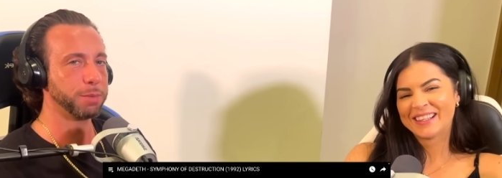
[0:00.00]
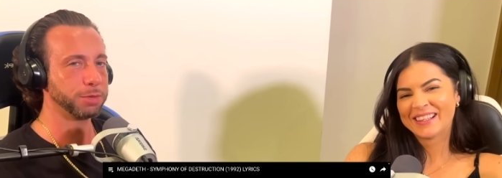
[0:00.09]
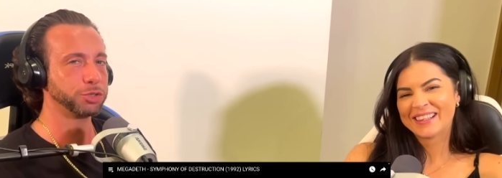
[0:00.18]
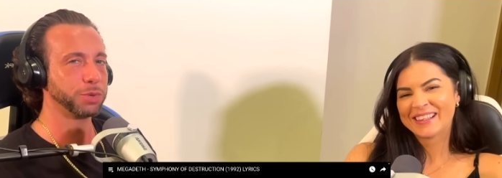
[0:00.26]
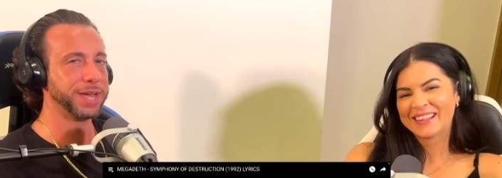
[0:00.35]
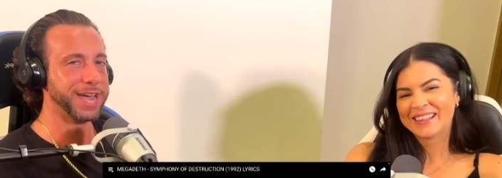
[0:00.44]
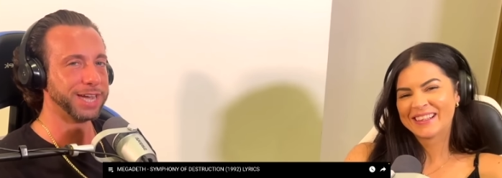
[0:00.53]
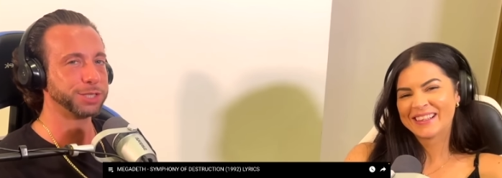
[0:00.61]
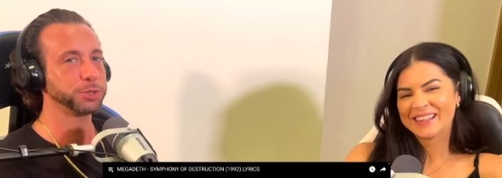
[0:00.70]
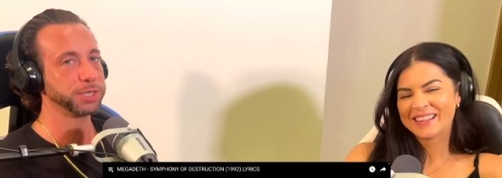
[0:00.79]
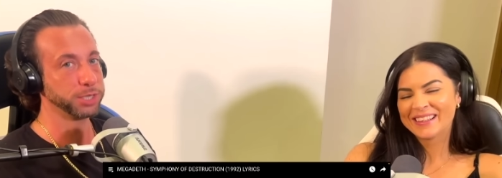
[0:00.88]
Speaker 1: how much you
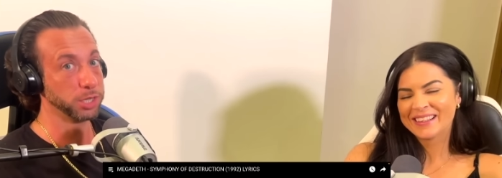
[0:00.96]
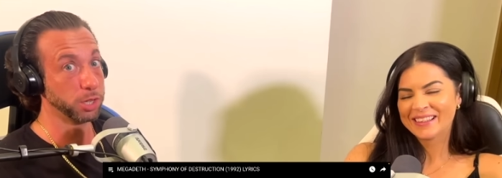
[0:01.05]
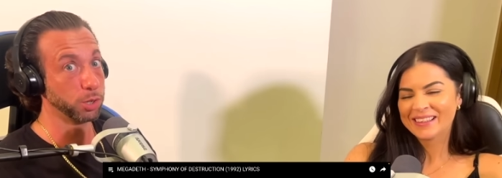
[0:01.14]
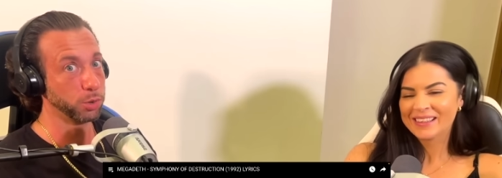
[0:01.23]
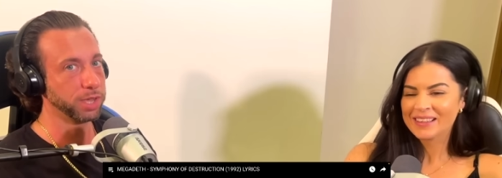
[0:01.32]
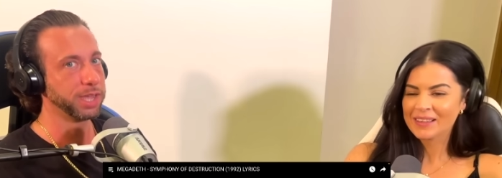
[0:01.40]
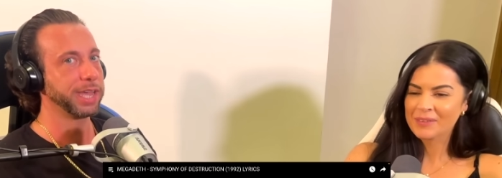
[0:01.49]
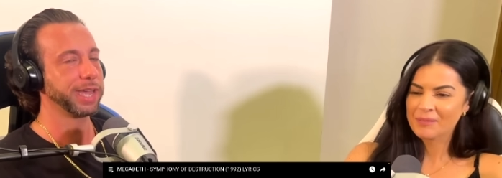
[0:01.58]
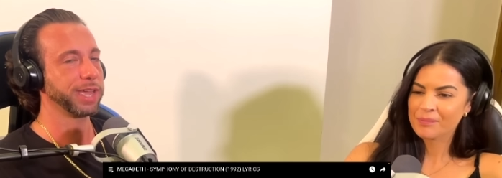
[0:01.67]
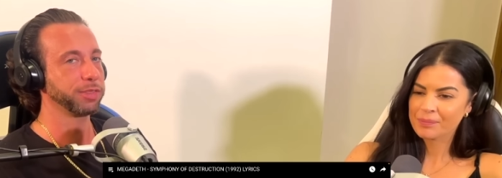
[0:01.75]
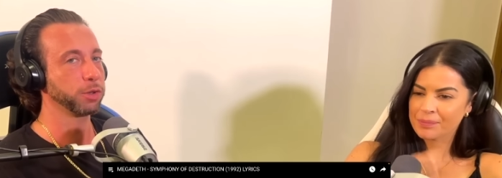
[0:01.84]
actually know.
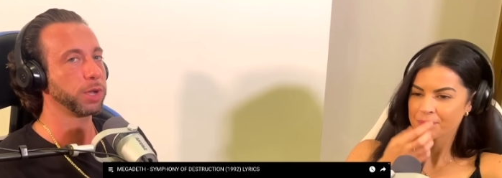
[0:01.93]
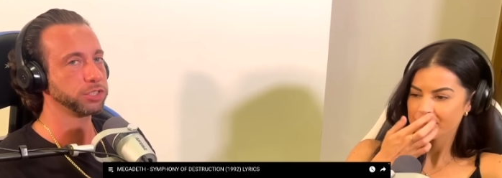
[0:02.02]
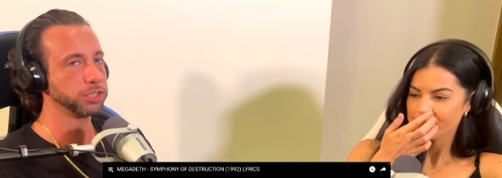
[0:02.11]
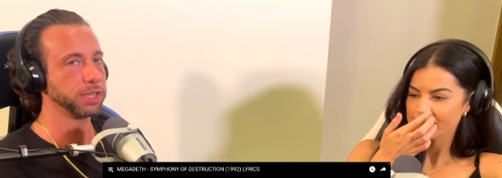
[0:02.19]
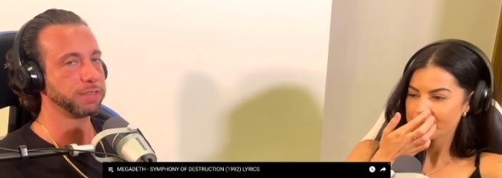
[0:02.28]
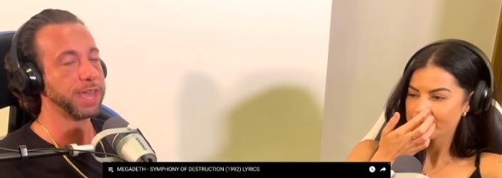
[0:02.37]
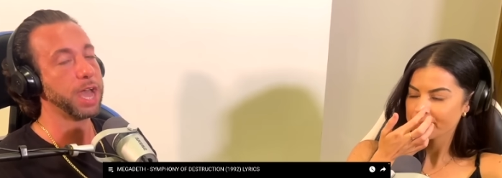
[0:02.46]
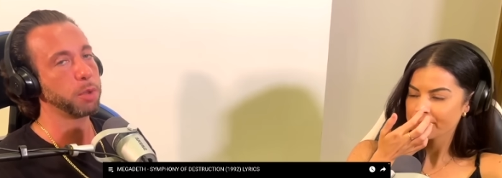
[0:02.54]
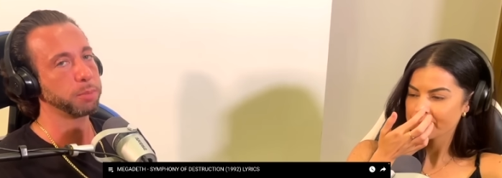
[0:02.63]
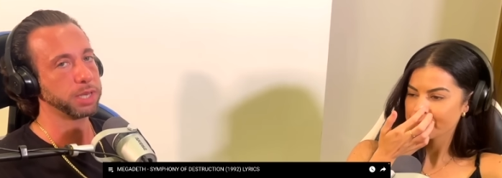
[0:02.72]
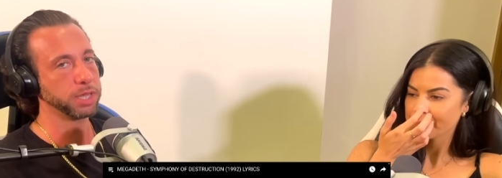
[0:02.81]
And the question is,
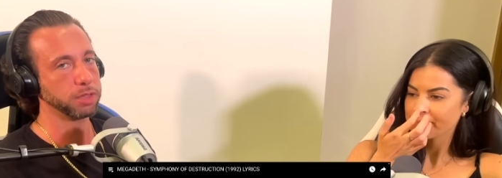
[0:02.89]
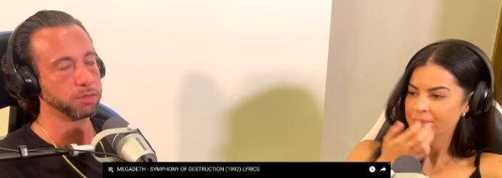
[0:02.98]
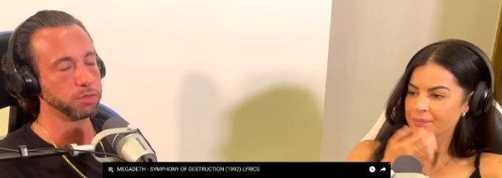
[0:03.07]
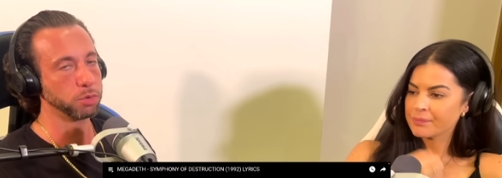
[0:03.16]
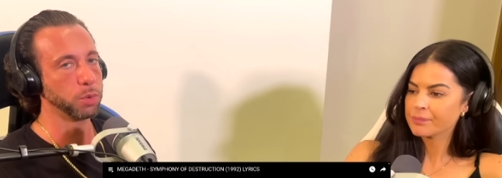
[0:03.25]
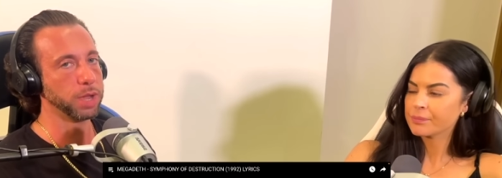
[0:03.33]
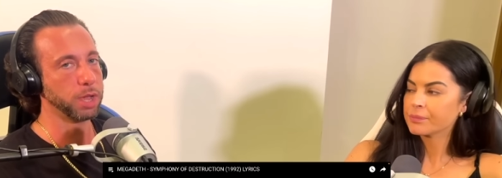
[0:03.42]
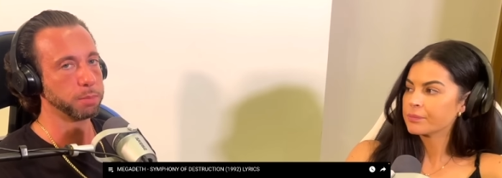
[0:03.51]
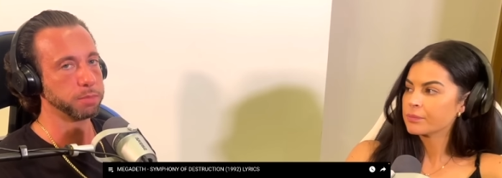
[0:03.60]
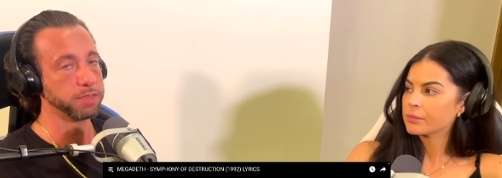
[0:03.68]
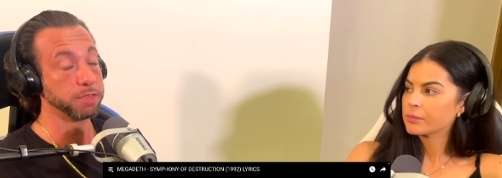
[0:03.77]
how many studio
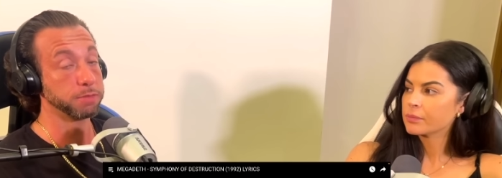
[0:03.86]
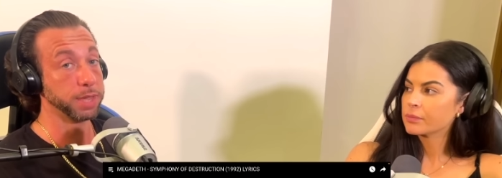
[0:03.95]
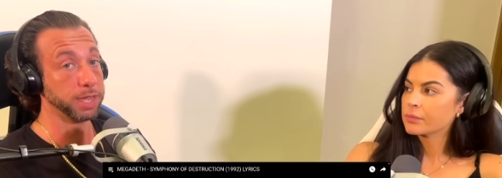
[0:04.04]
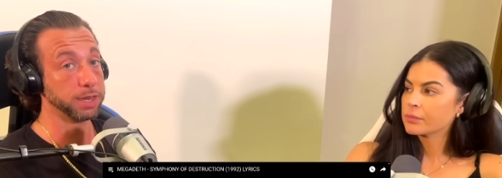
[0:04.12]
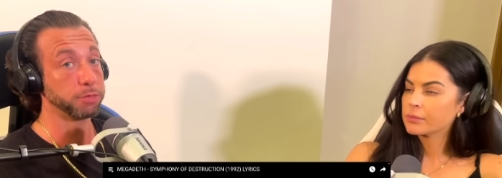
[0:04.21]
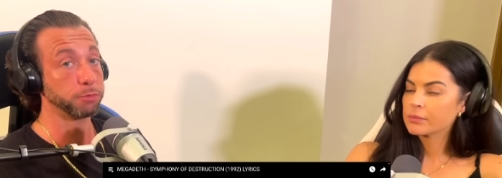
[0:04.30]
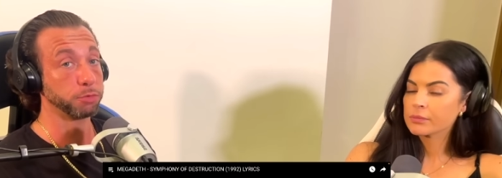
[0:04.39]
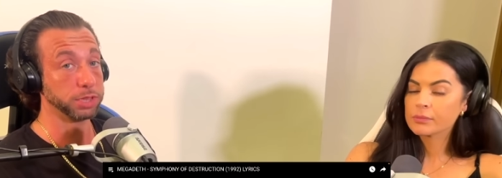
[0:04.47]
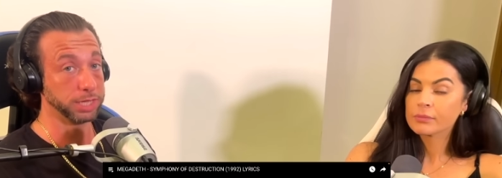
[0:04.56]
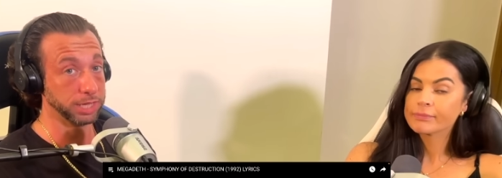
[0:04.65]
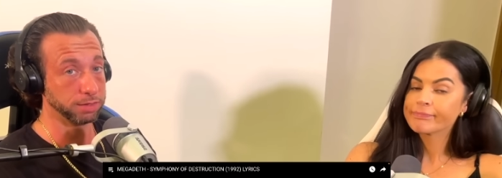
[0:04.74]
albums has
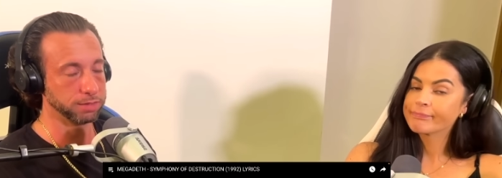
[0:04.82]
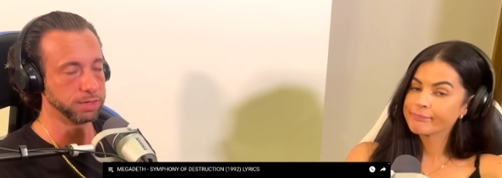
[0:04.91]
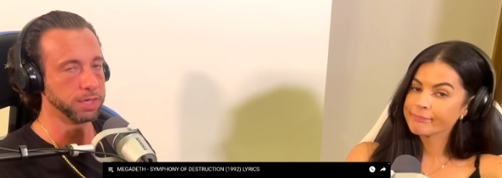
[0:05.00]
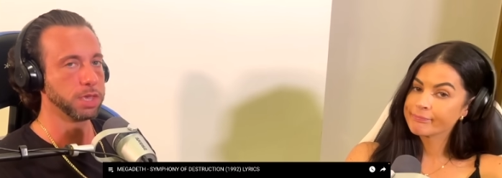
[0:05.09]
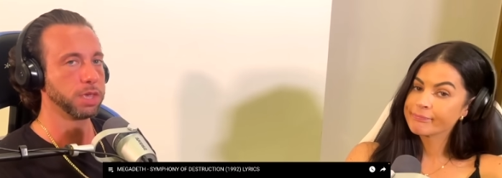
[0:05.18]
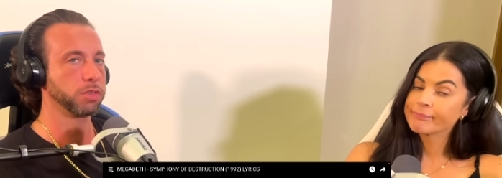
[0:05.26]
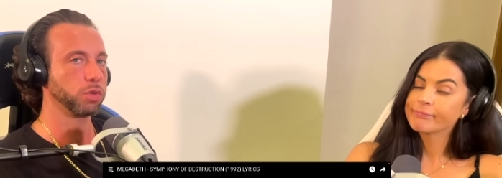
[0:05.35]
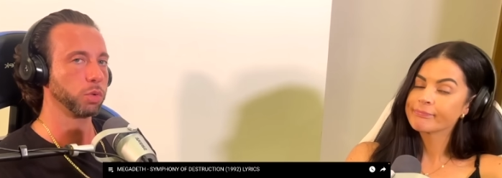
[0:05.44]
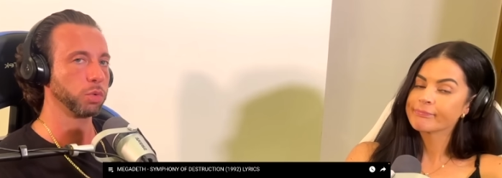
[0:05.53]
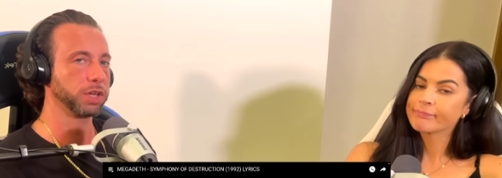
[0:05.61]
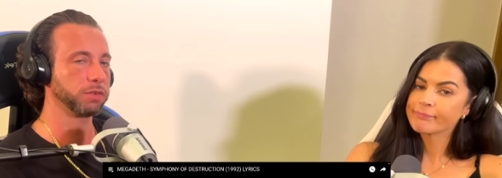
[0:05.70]
Megadeth released?
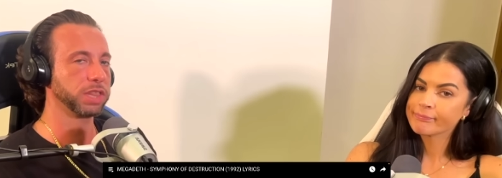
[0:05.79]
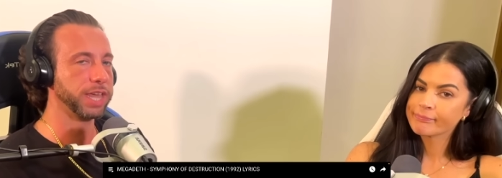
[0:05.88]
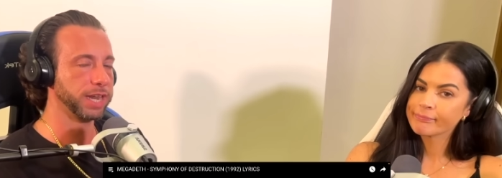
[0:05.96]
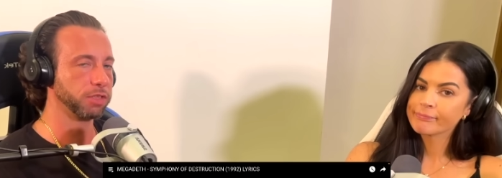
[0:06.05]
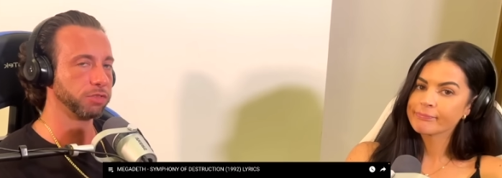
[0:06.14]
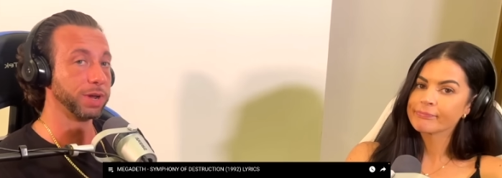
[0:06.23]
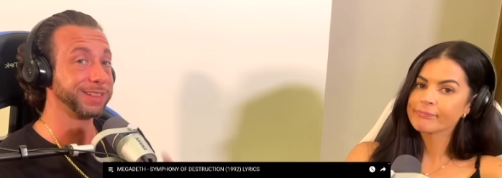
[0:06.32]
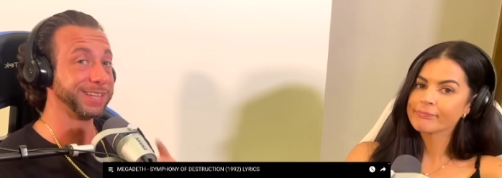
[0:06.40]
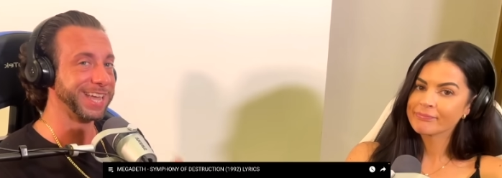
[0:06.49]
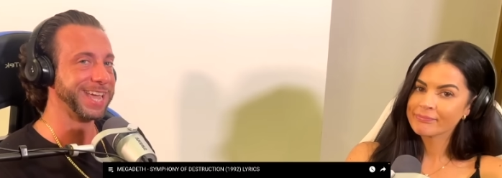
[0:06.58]
So we'll give you that answer at